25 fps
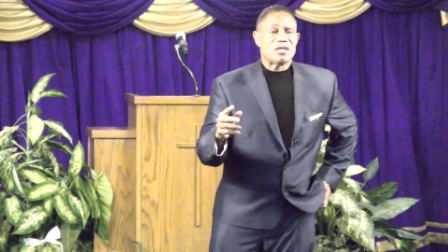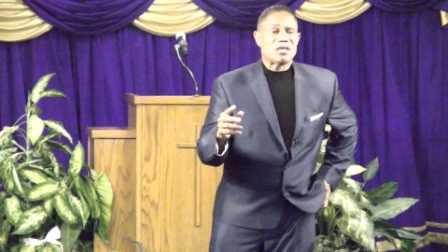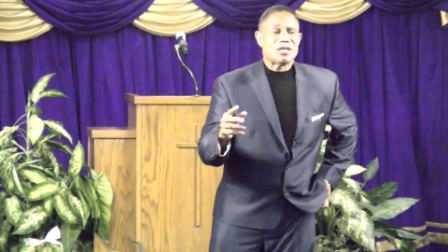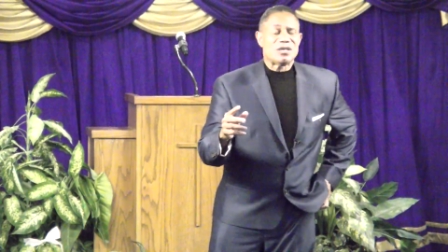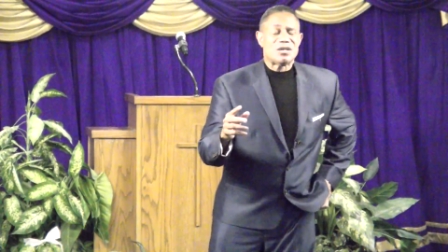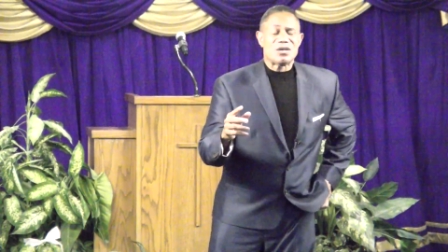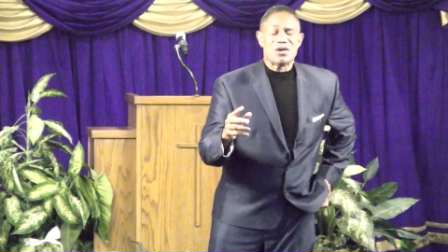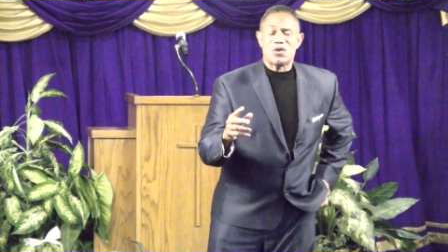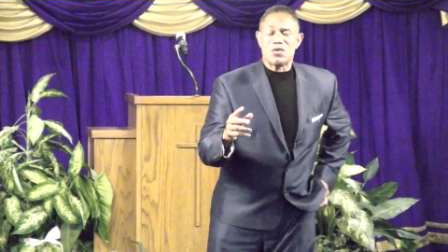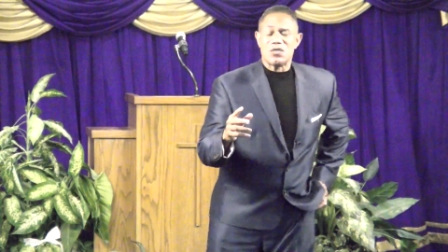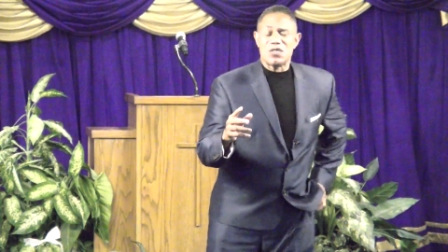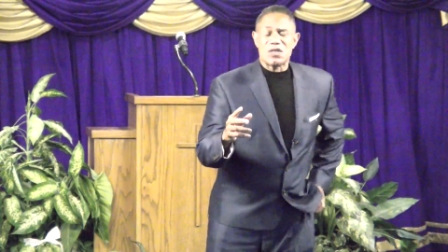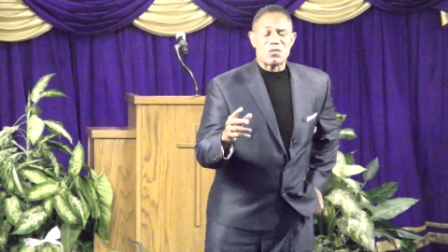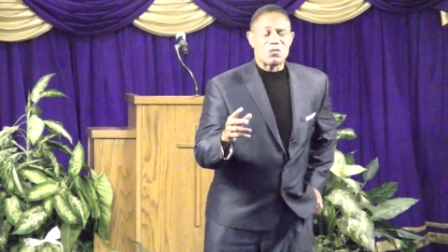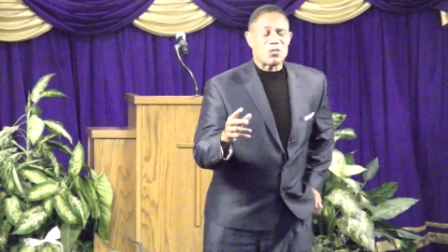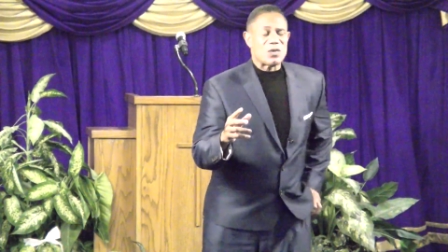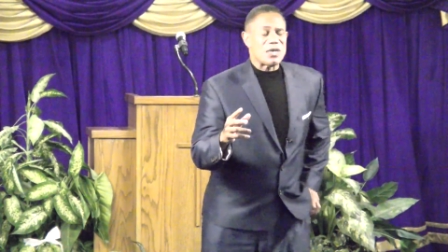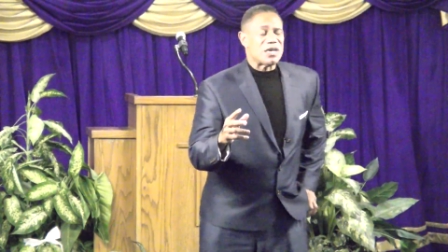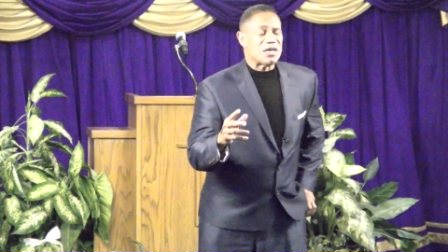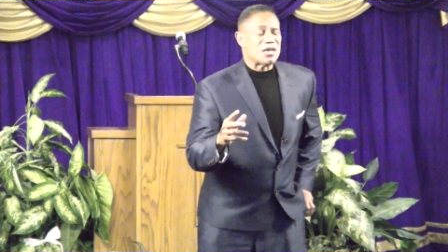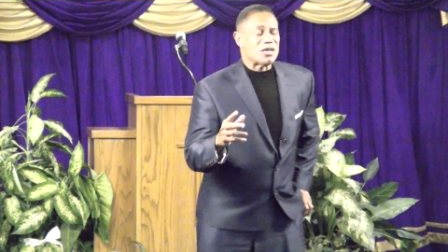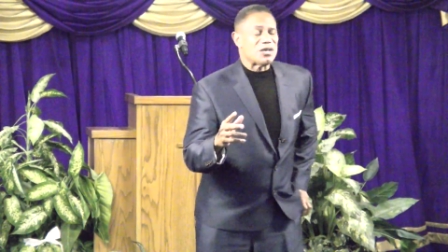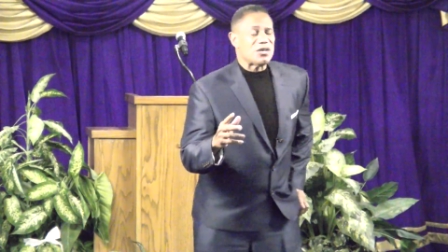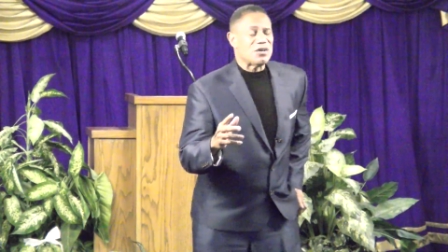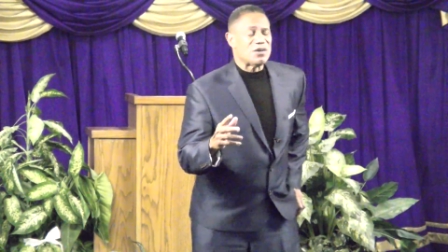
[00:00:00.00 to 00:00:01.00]
know that we
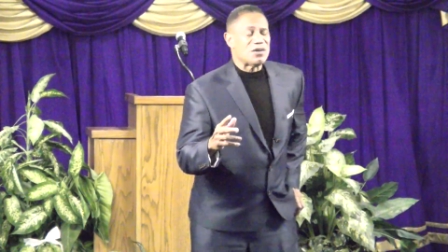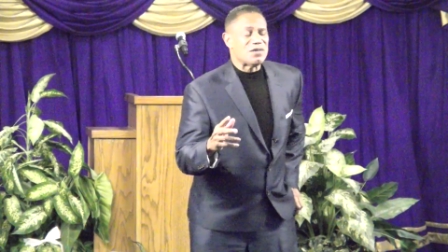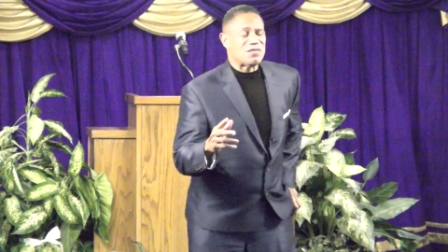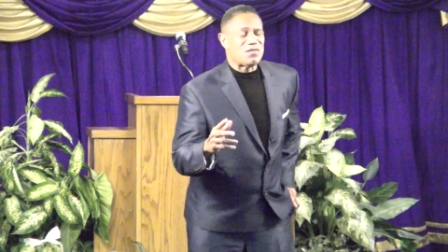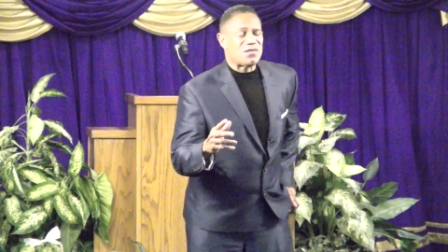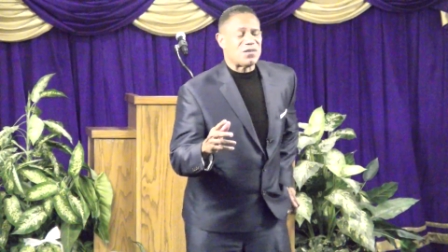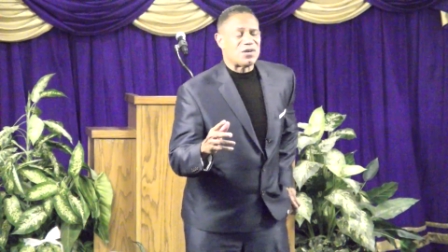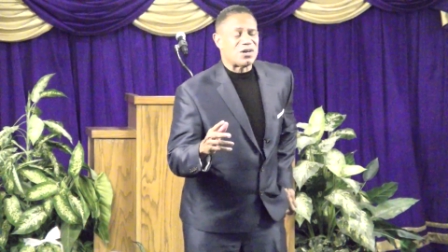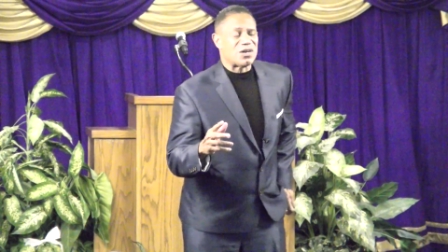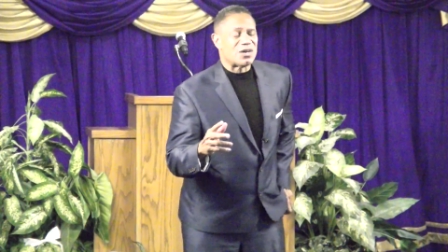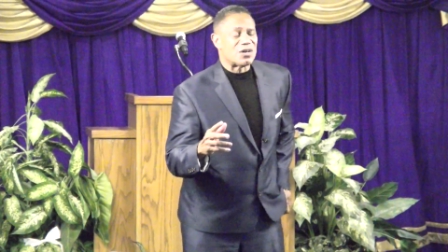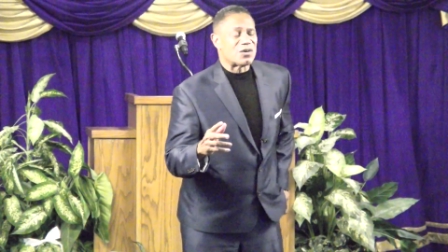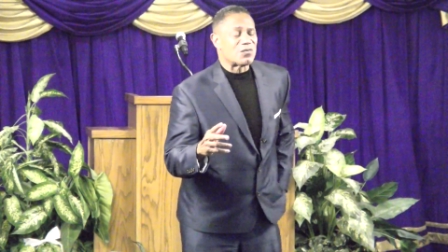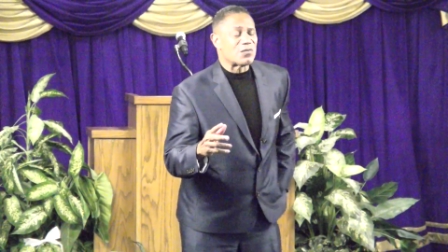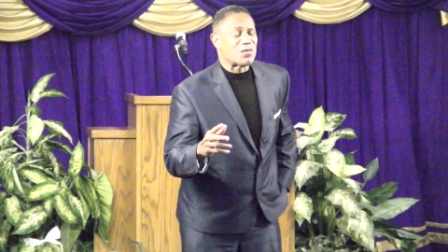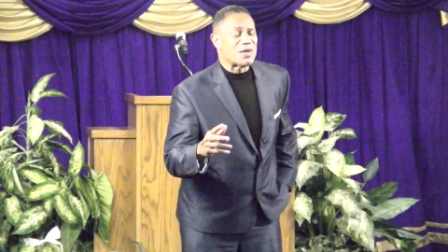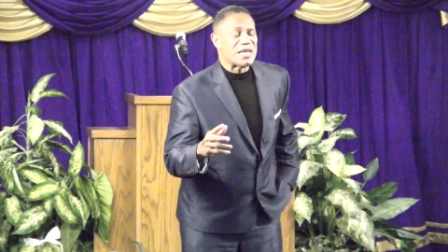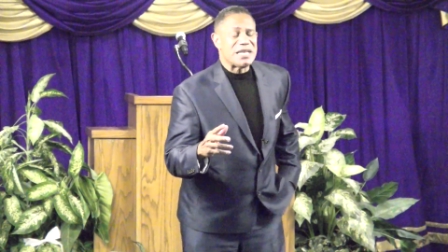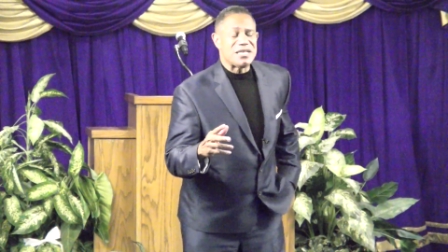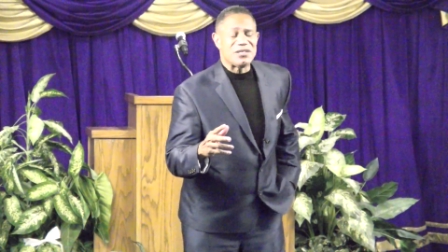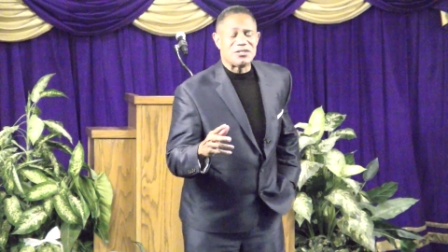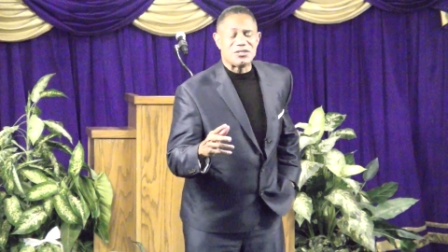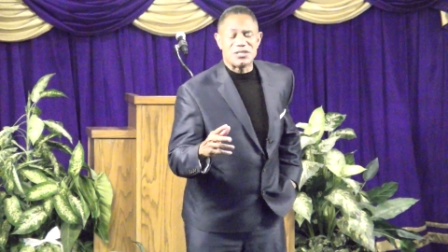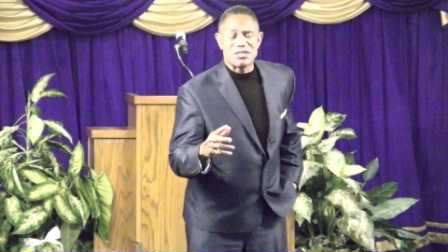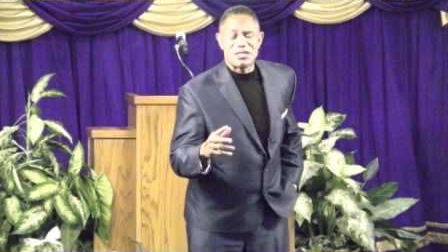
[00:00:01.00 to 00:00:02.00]
are here for a
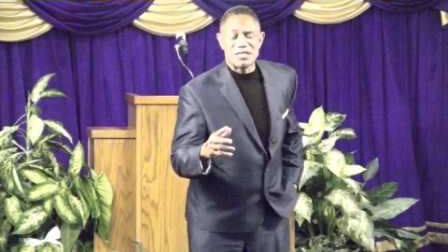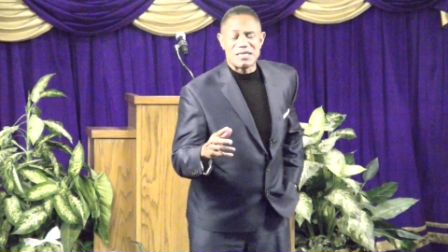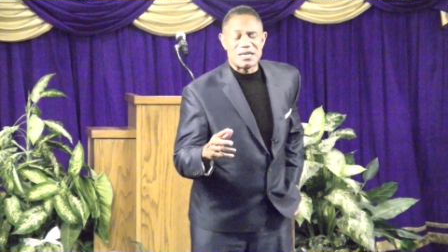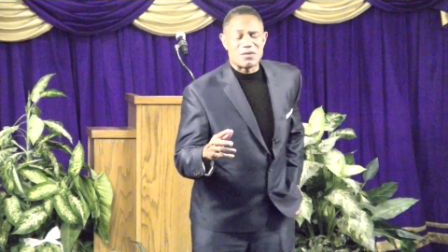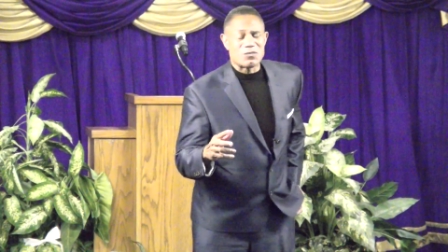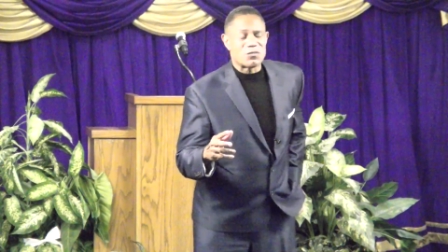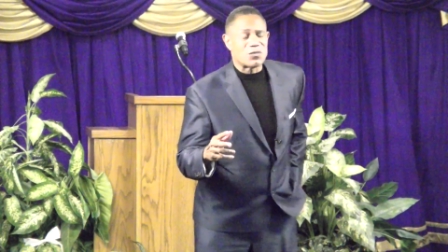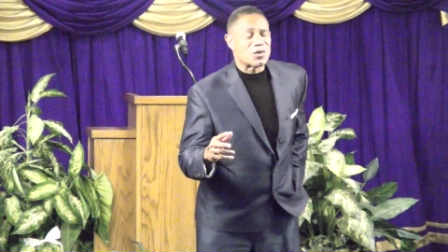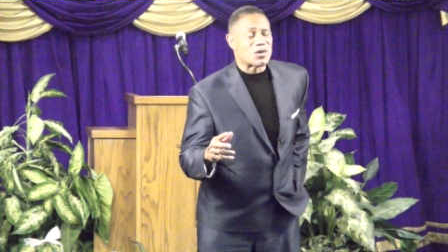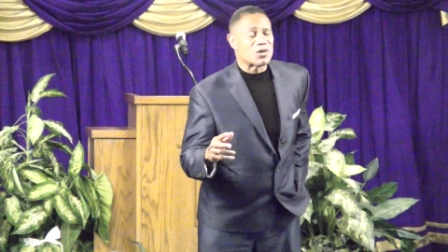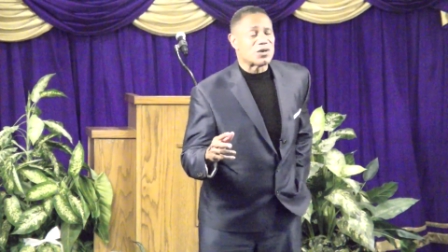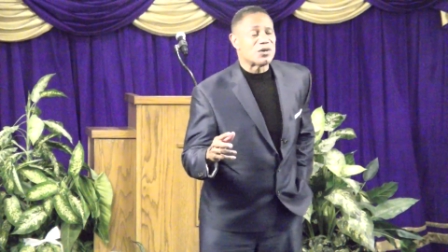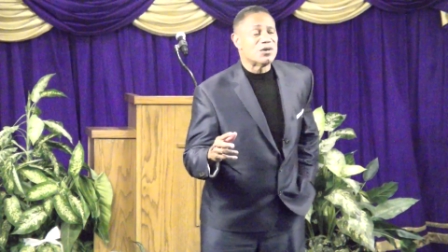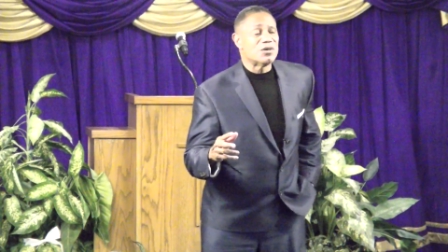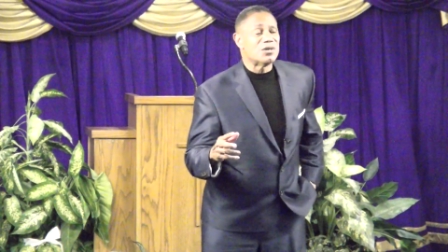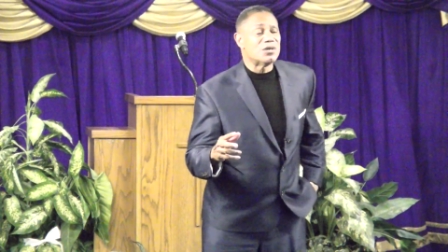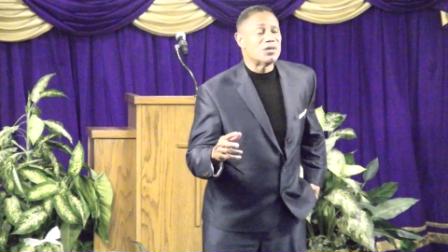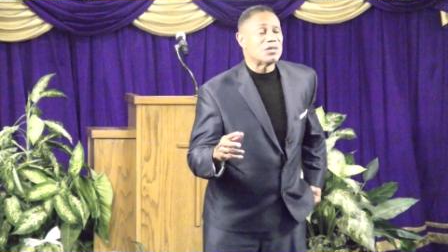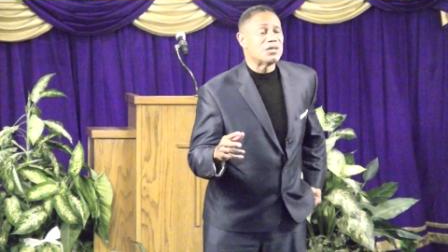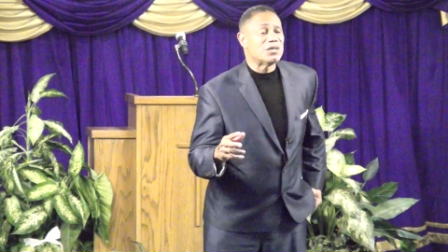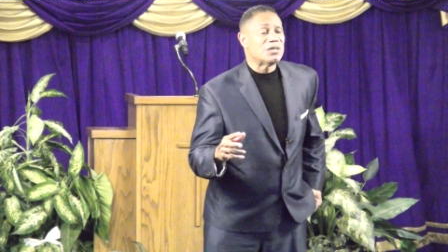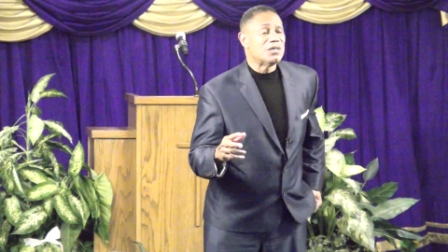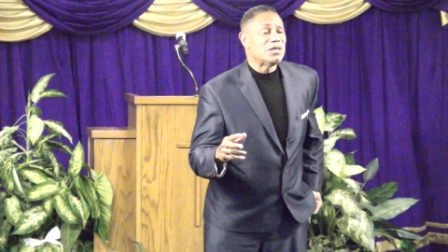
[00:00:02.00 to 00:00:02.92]
reason and we're here